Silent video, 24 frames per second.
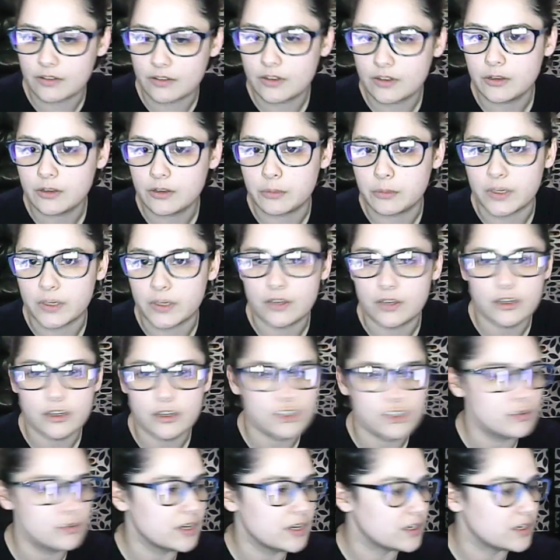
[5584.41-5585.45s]
oh my gosh,
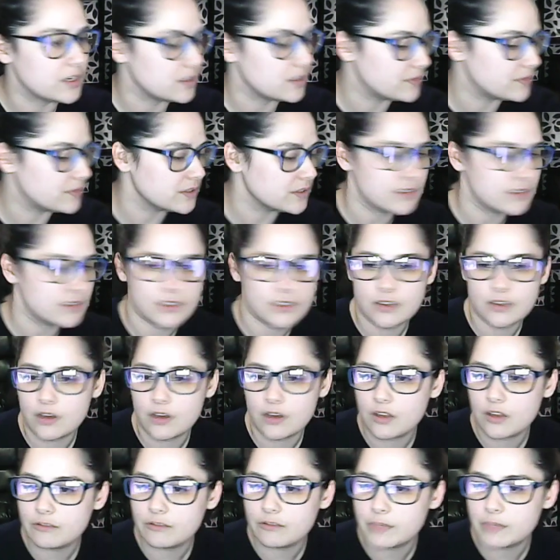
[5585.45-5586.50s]
you can't even see
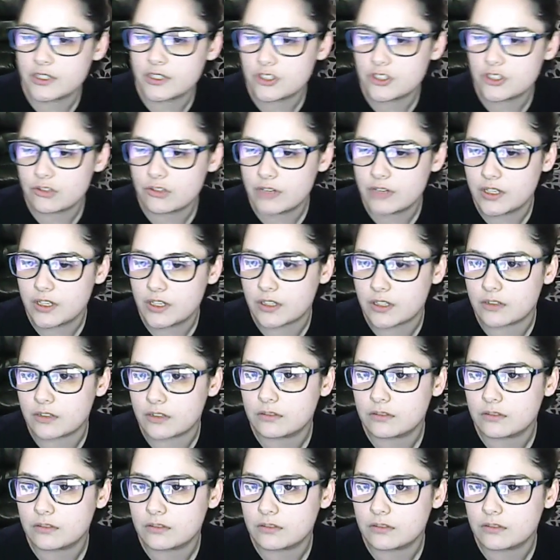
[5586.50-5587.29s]
all of my screen.